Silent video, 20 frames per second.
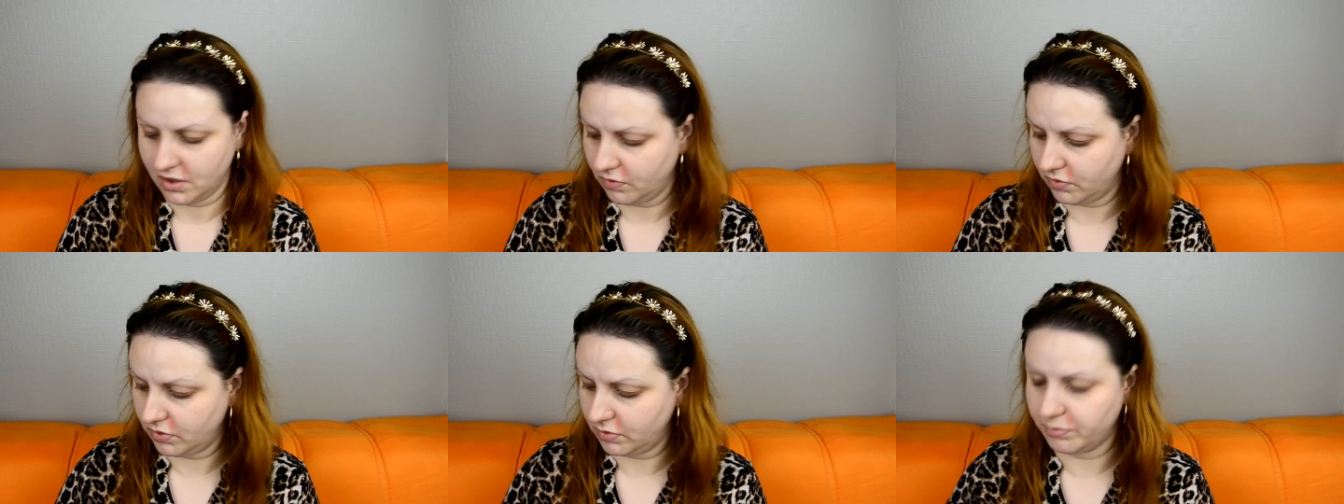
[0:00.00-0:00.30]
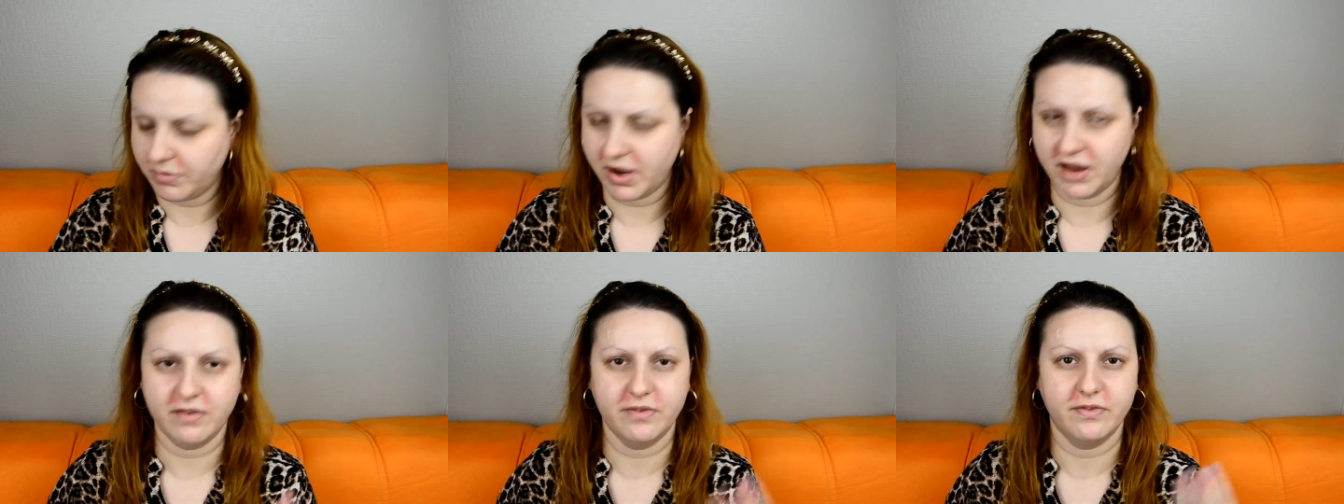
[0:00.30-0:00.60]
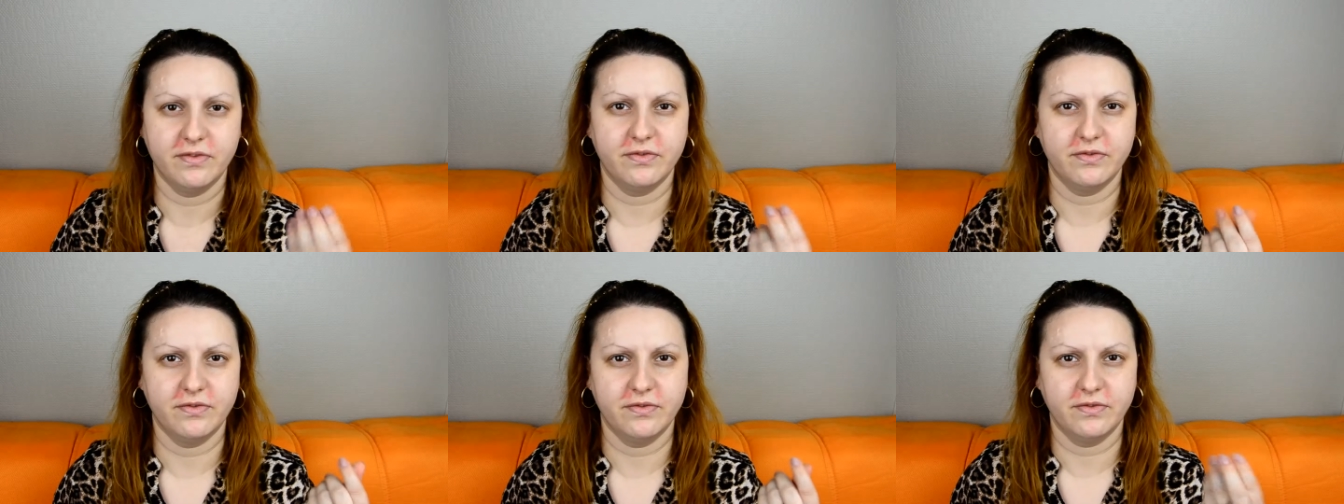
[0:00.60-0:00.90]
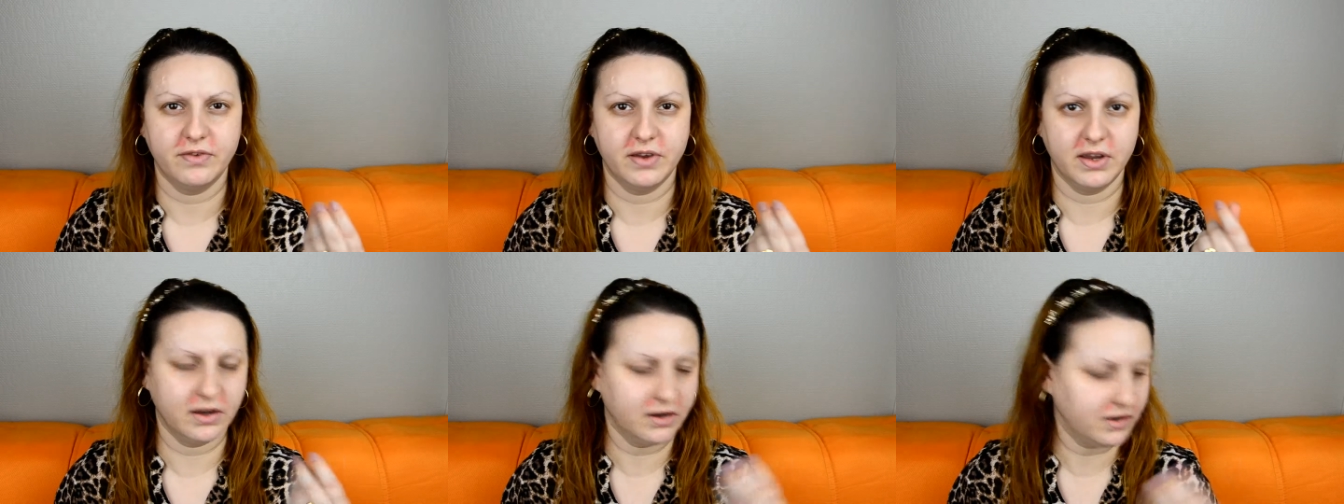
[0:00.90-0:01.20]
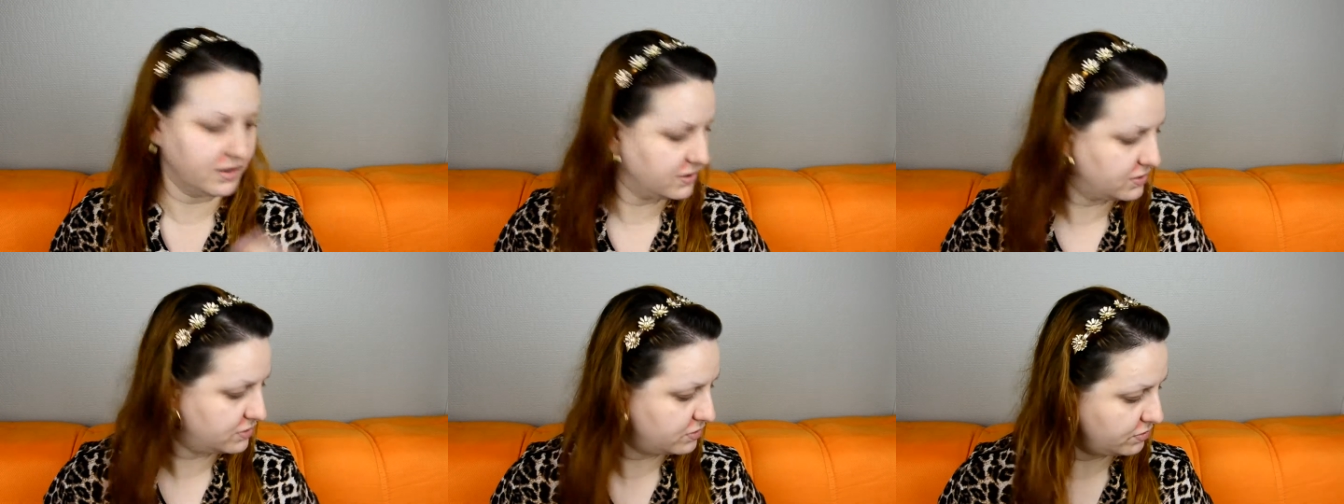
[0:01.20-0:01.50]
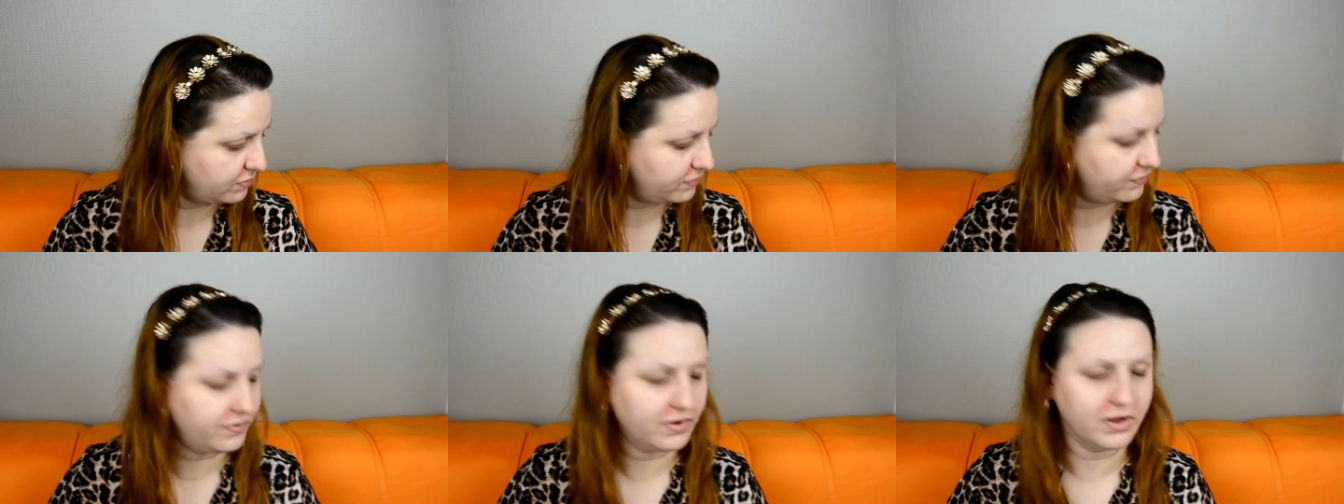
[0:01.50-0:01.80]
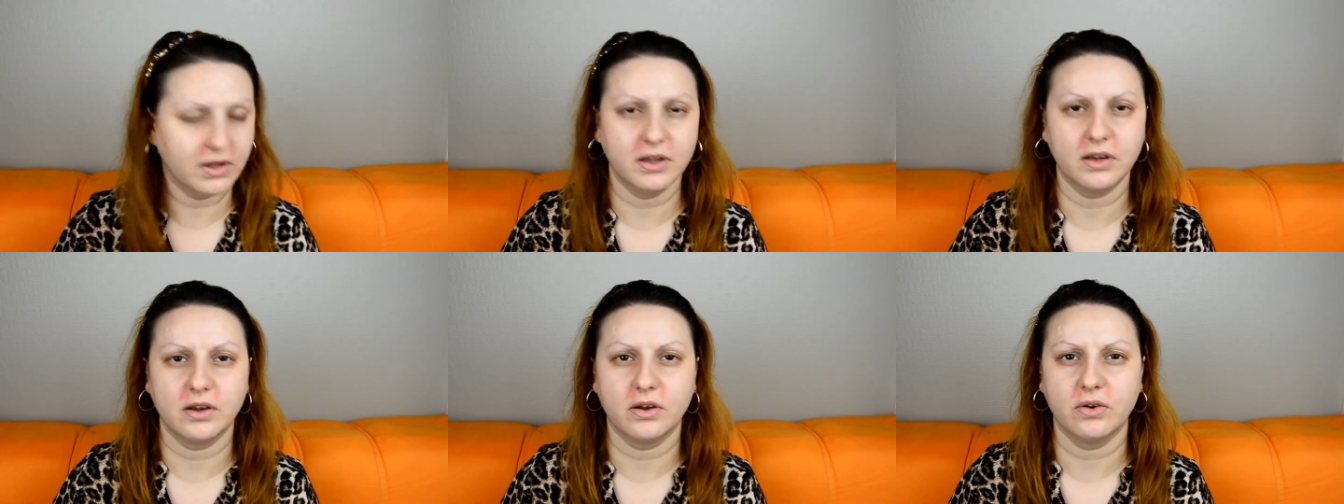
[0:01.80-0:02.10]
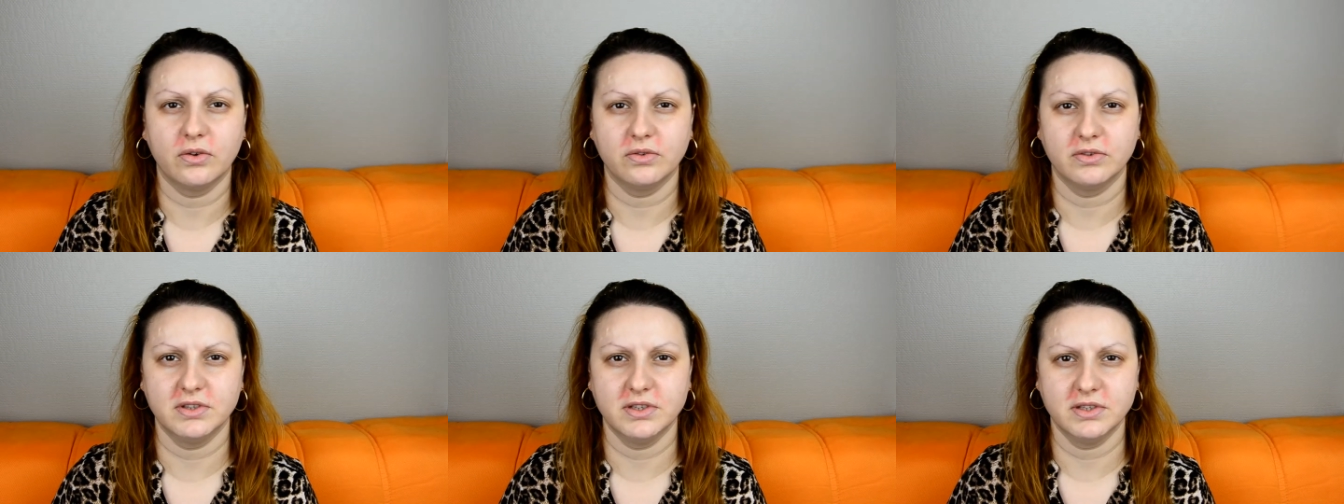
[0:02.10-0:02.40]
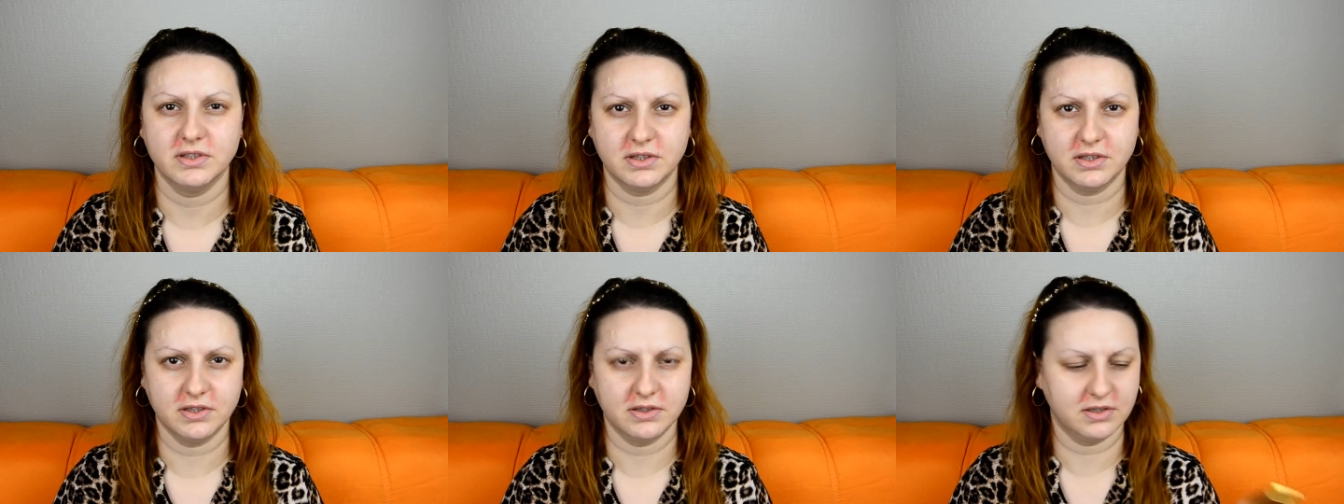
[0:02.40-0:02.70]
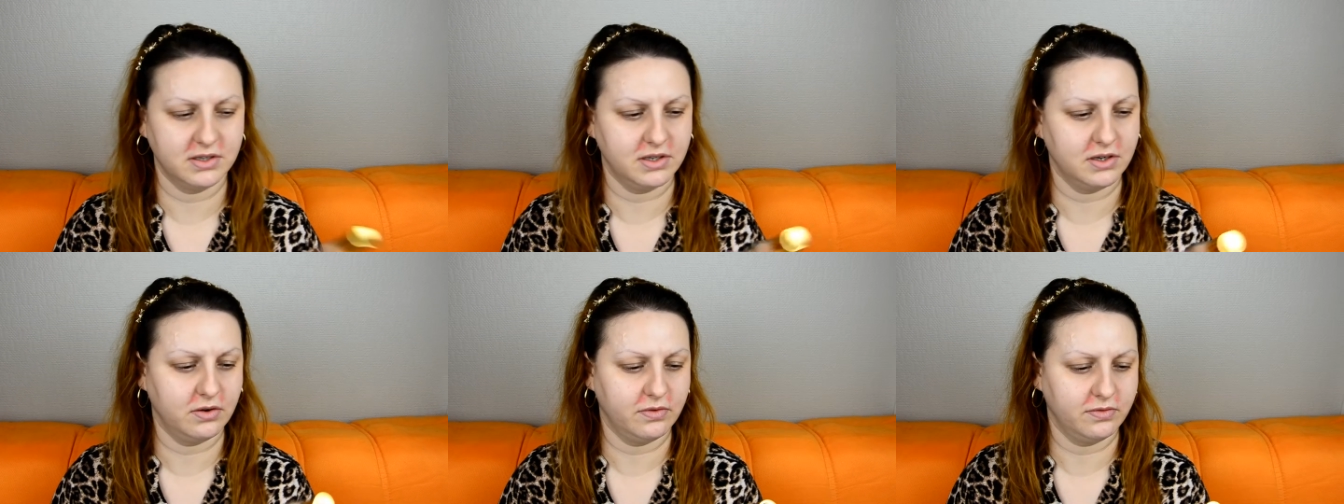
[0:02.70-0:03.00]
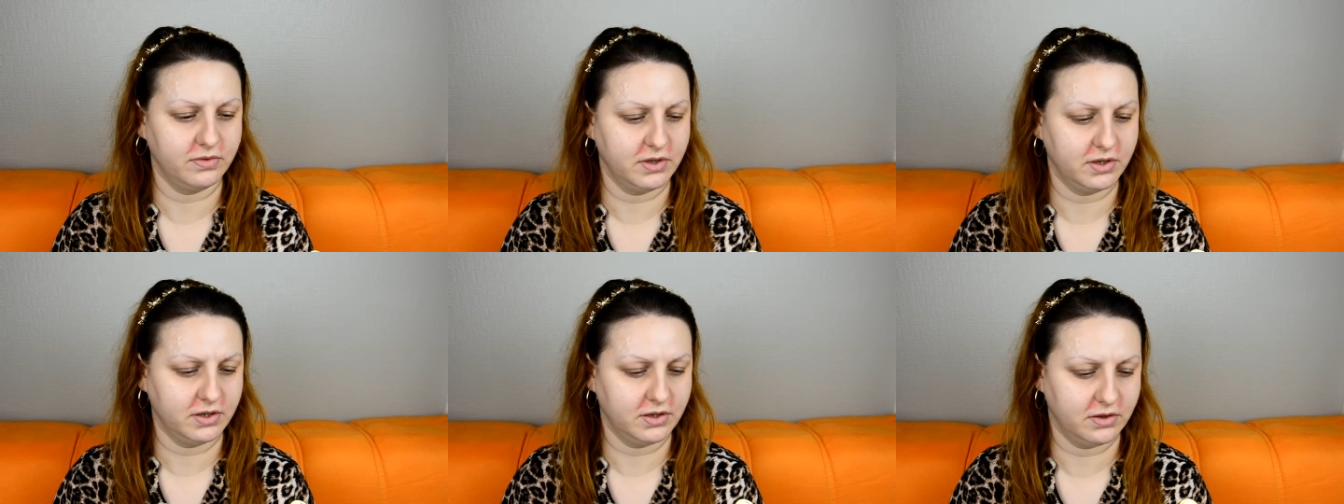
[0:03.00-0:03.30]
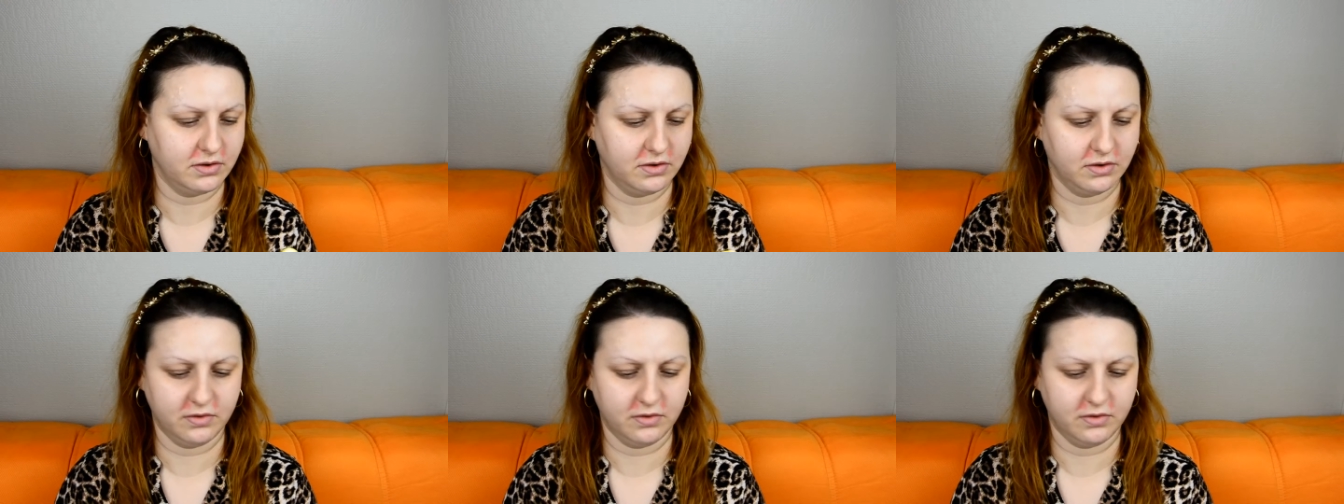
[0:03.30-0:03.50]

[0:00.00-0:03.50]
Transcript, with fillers: with my fingers to feel the consistency of the